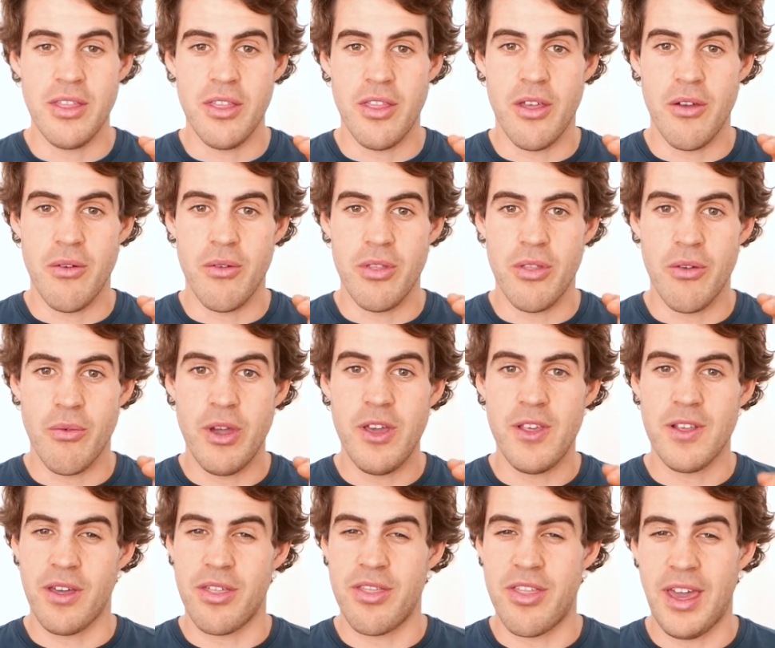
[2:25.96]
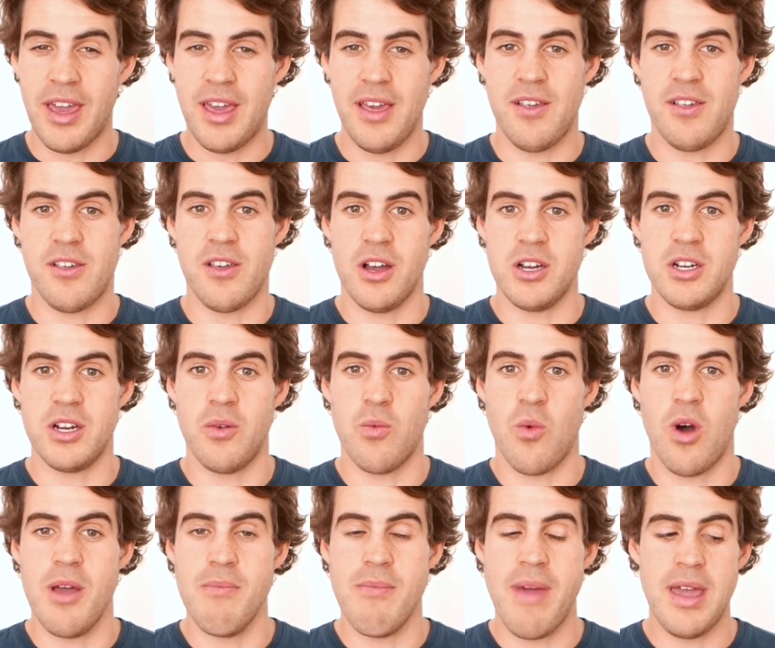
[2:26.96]
the reason I think he's such a good
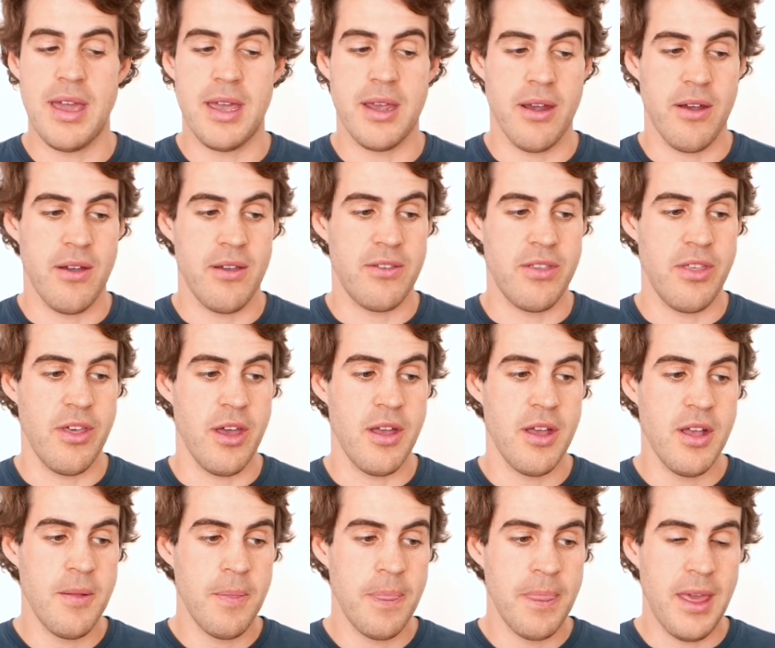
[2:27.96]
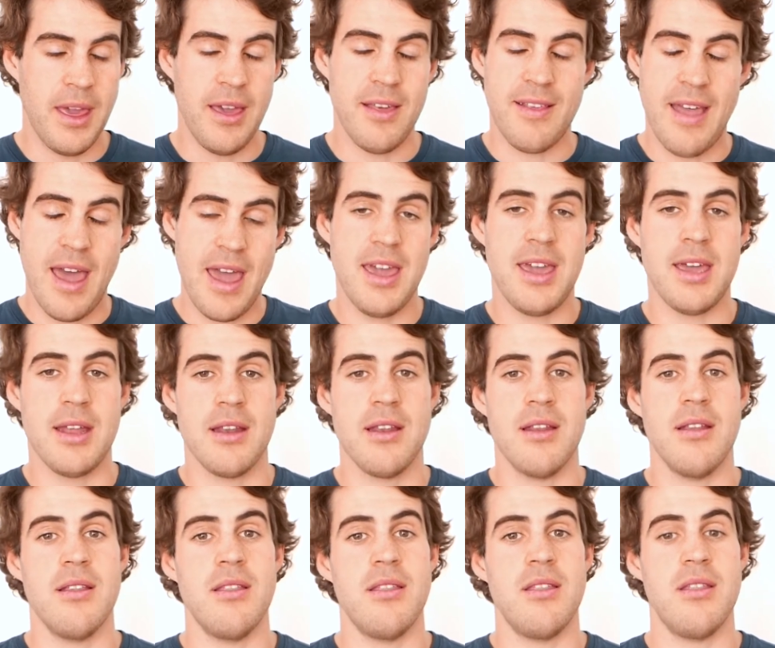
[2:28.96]
winemaker is that he's
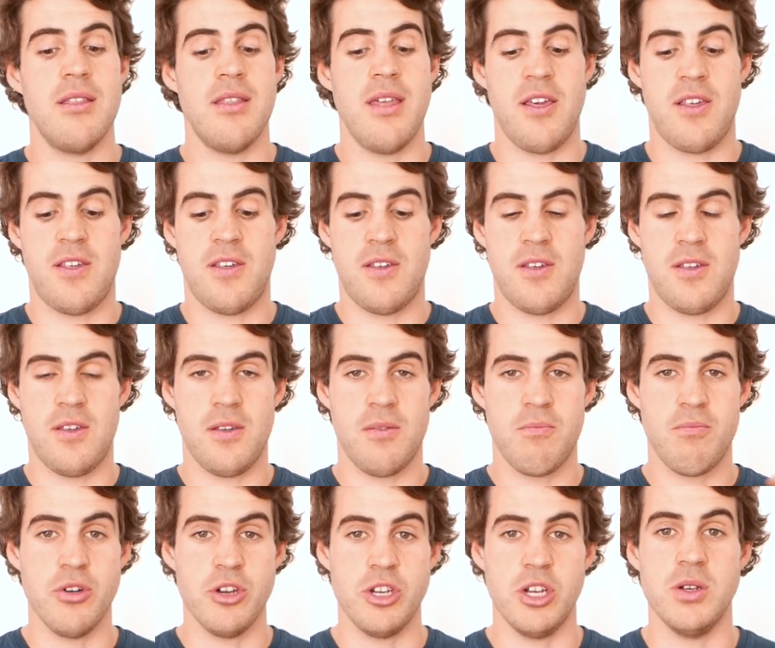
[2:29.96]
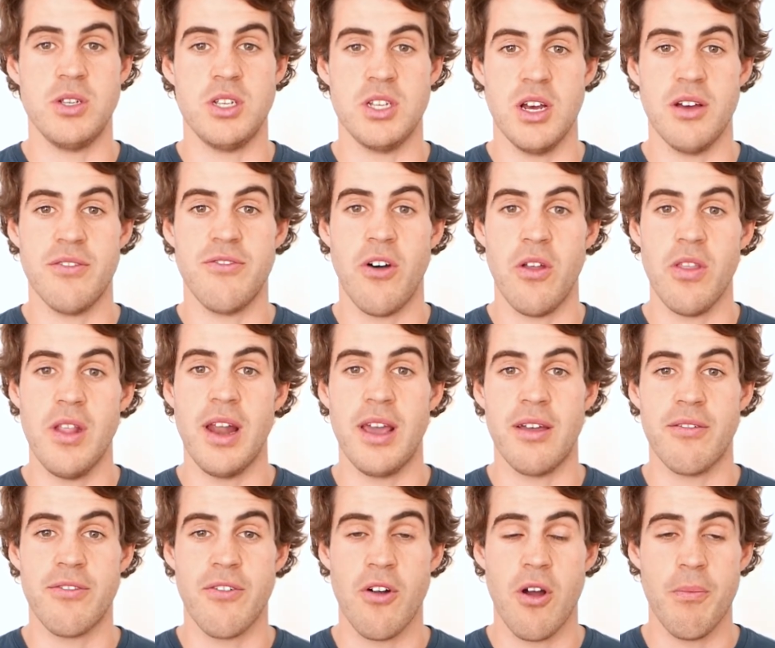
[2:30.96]
taken this producer
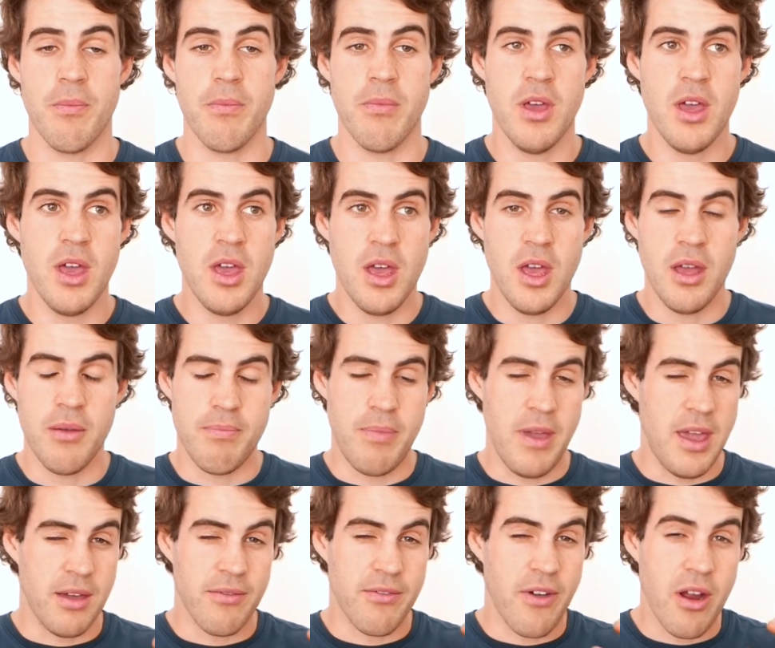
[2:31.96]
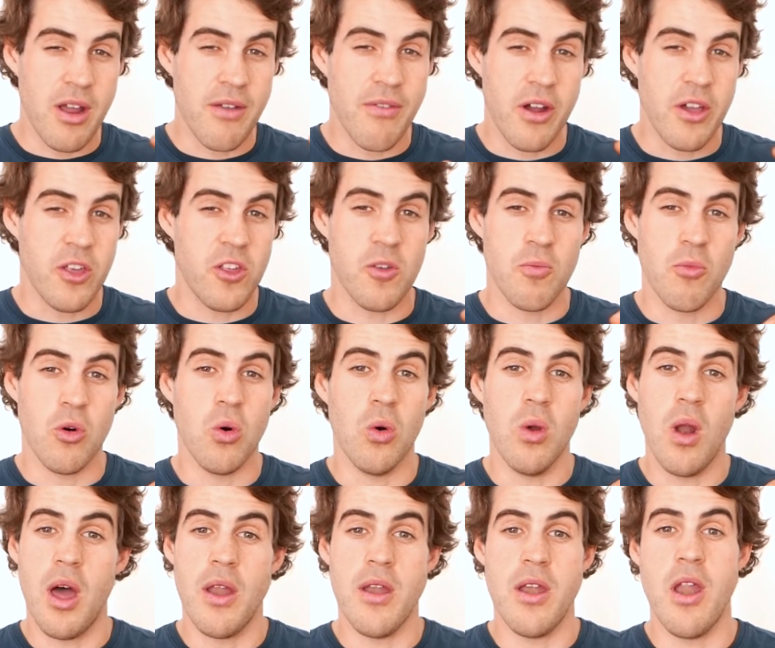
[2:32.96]
Vondeling from being a very
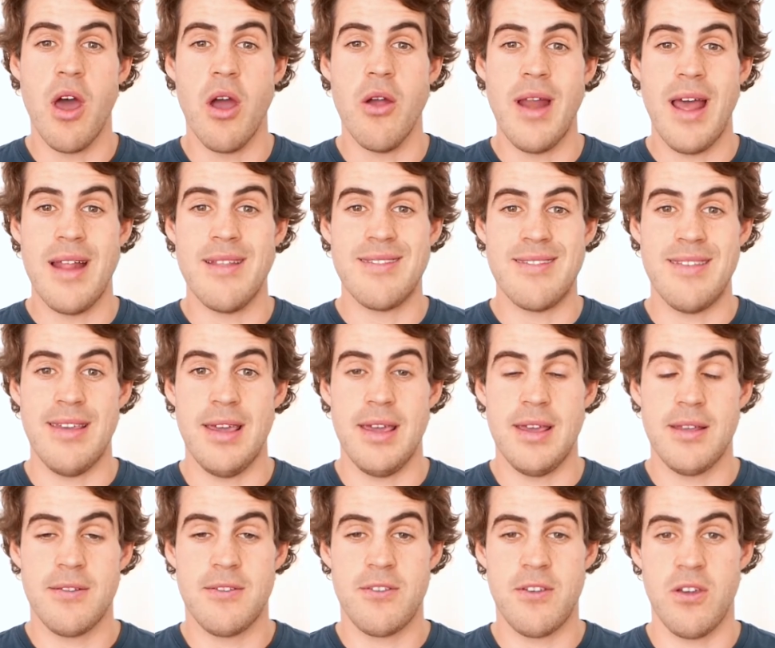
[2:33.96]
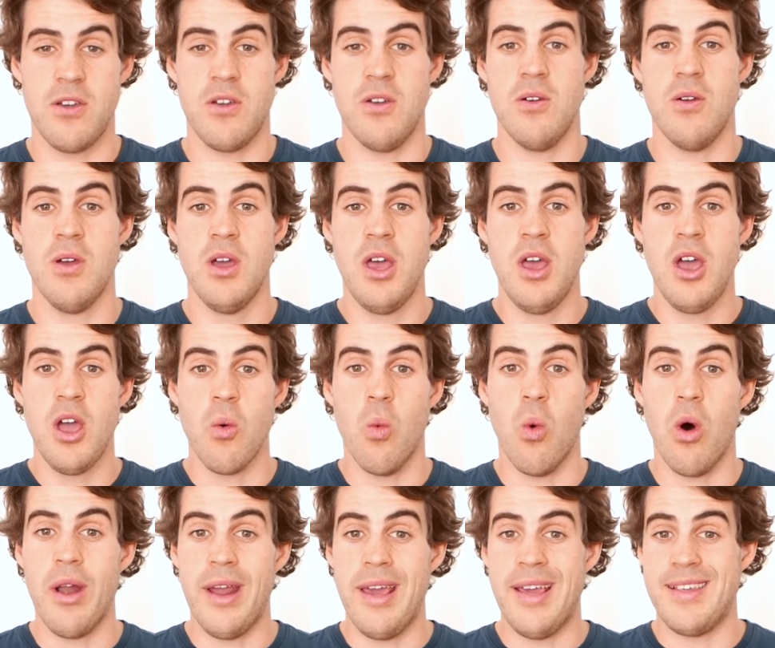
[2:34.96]
small unknown entity to
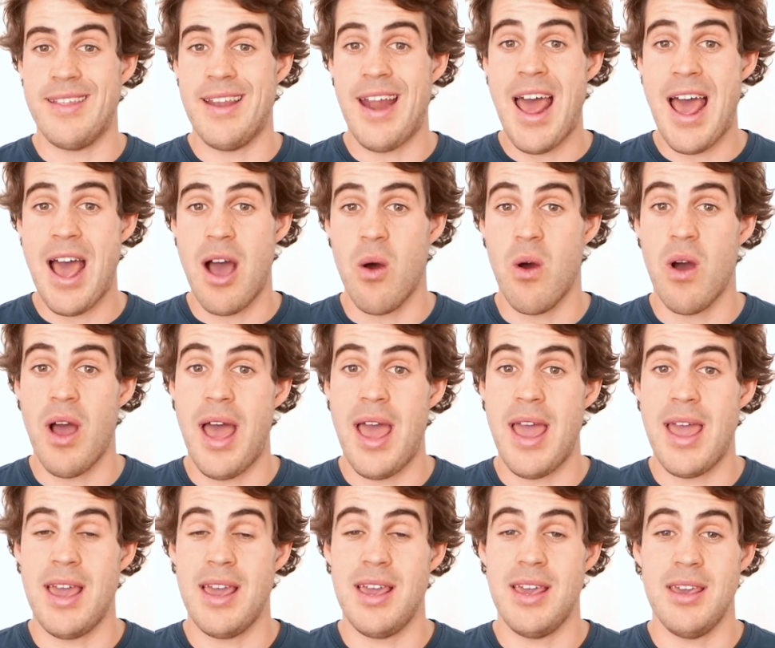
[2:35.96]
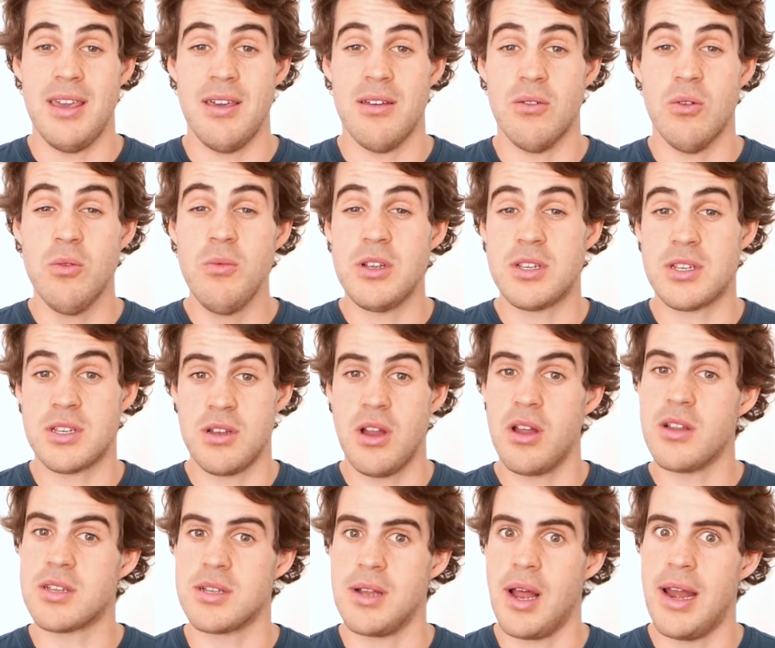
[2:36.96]
what is now a
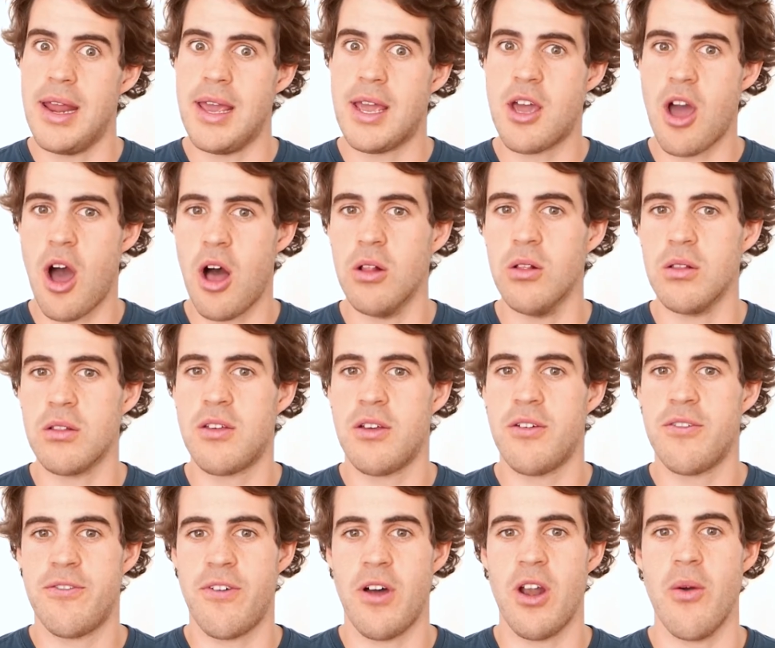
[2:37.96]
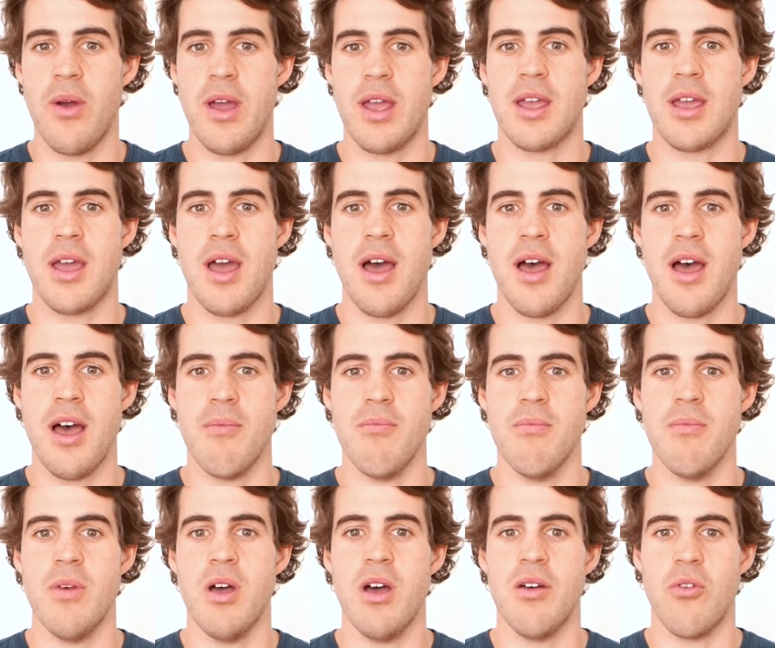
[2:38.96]
almost slightly cult following
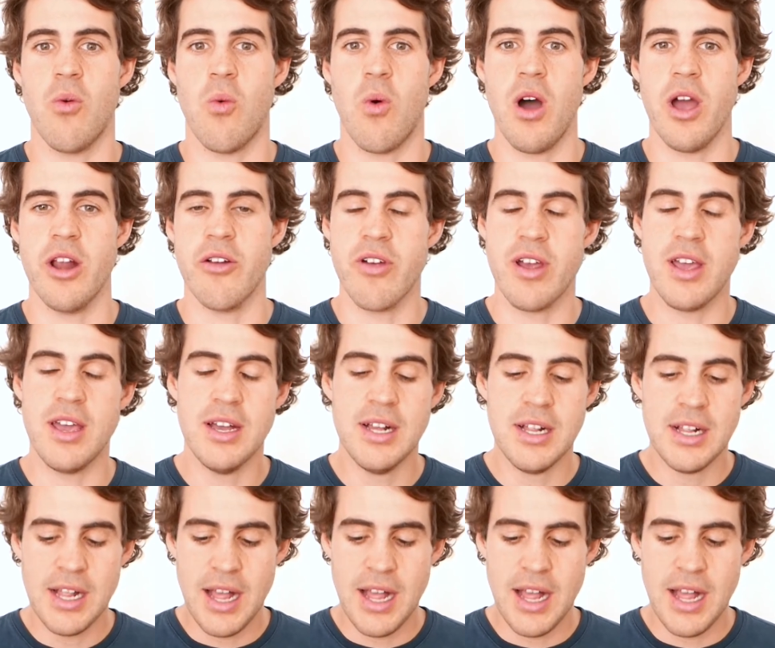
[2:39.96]
of a winery,